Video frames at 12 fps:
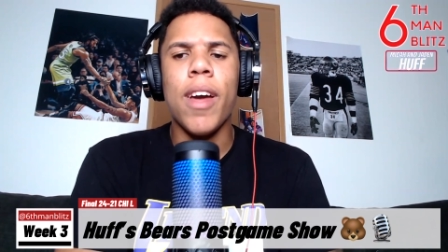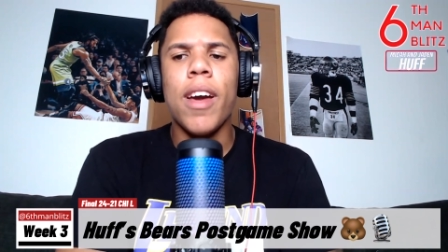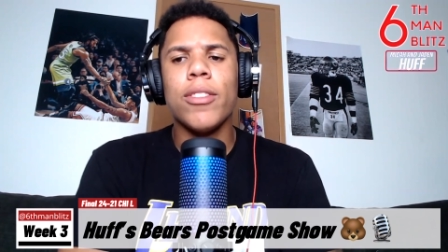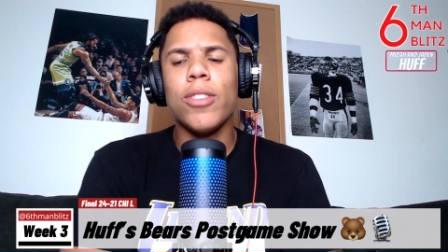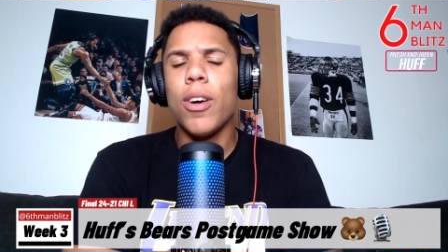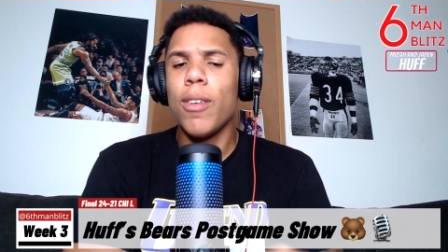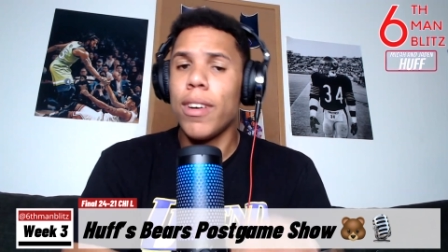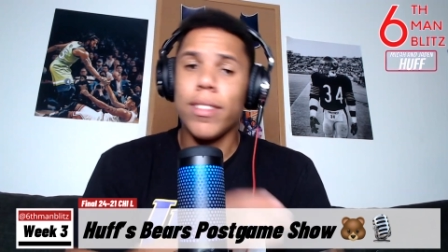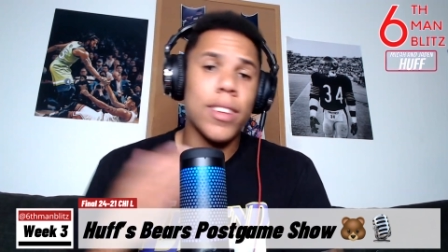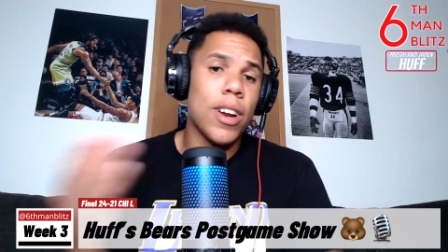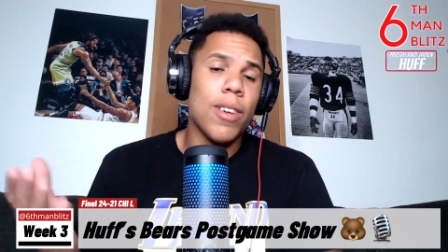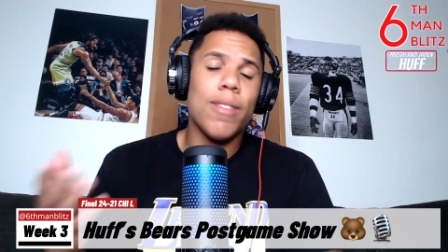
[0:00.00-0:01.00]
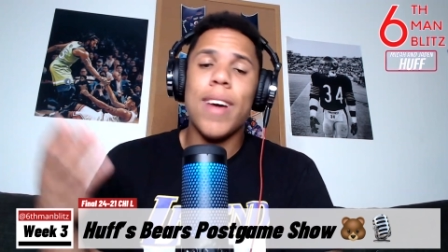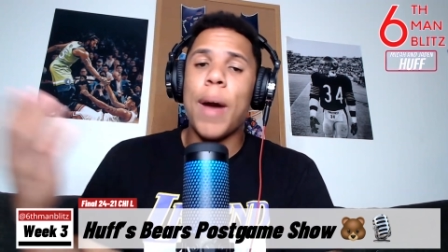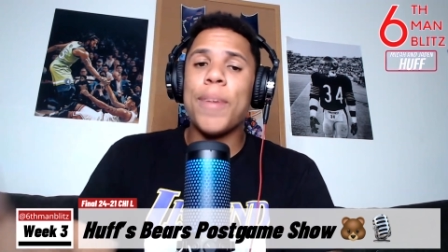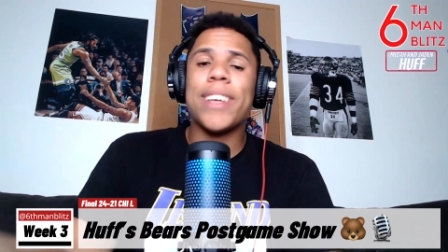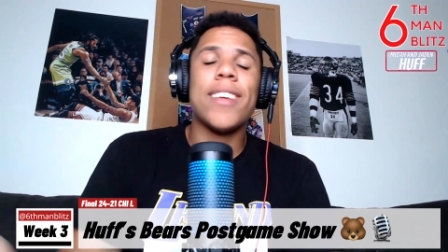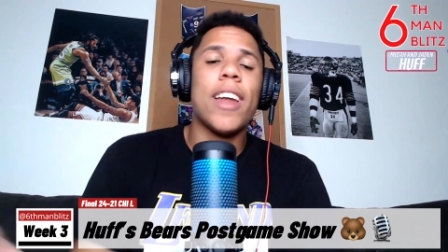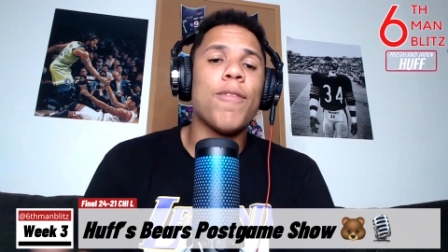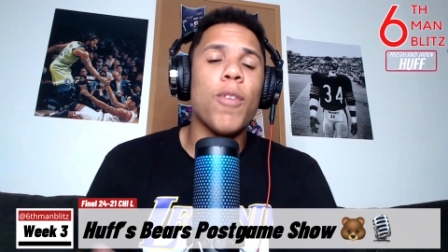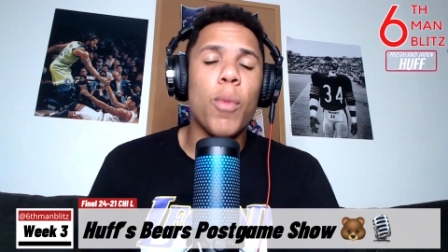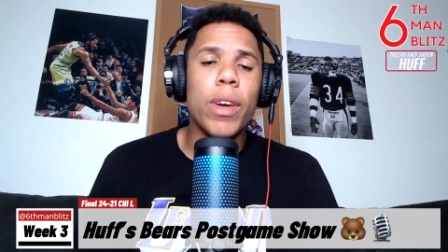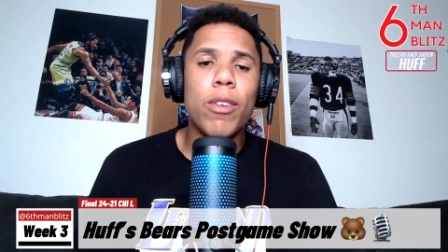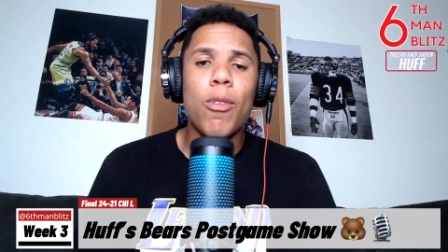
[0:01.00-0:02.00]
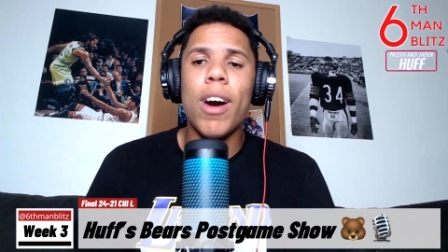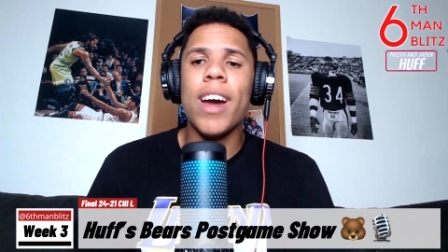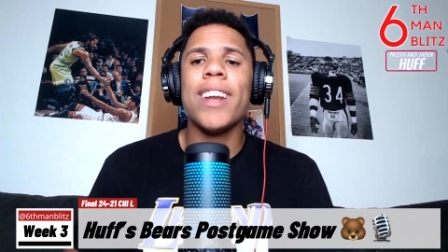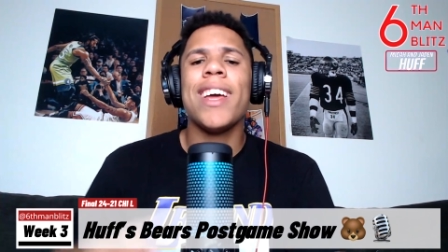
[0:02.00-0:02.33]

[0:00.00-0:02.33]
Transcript: So, you know, I'm excited for week one.